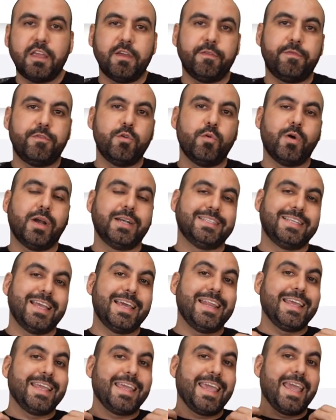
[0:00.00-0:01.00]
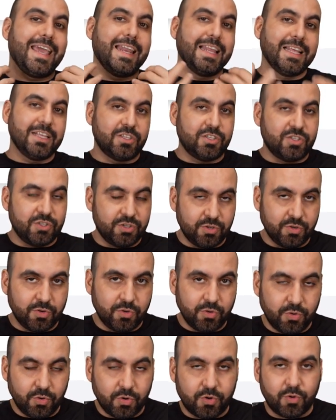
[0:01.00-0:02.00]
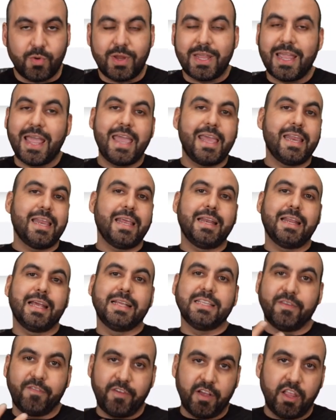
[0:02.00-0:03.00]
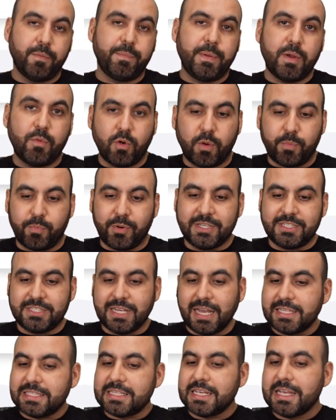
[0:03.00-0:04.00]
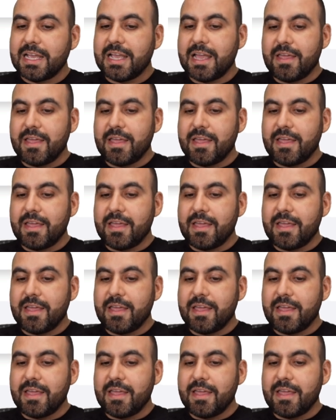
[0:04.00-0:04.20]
if you are dedicated to creating and developing WordPress sites.